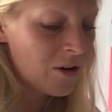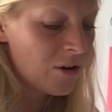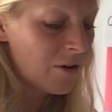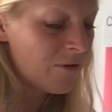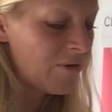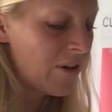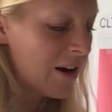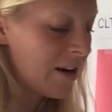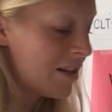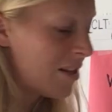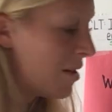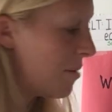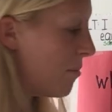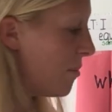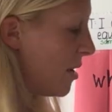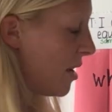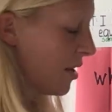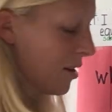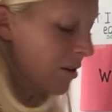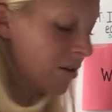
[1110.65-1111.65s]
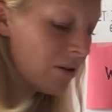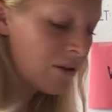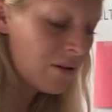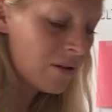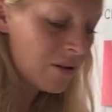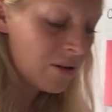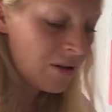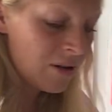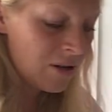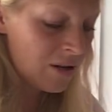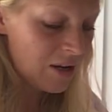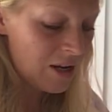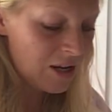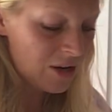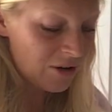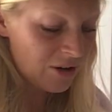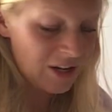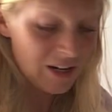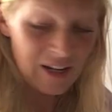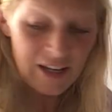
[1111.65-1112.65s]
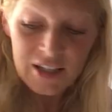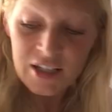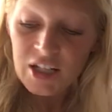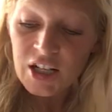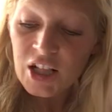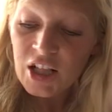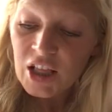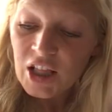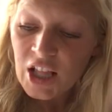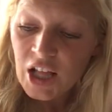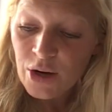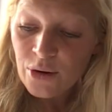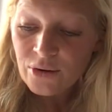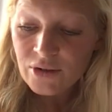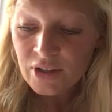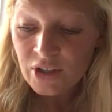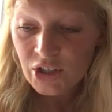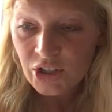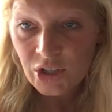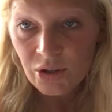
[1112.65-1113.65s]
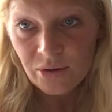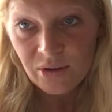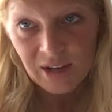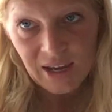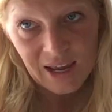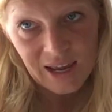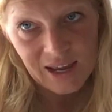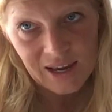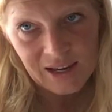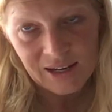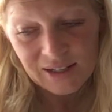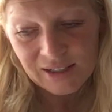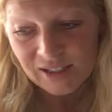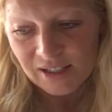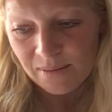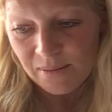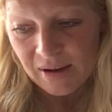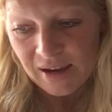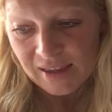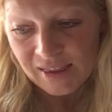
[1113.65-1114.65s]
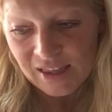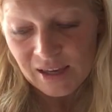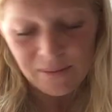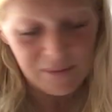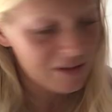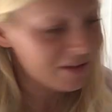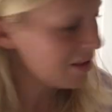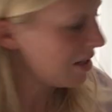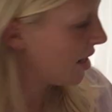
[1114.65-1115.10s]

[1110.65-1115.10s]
You're finding the middle and you're getting as close as you can to make them as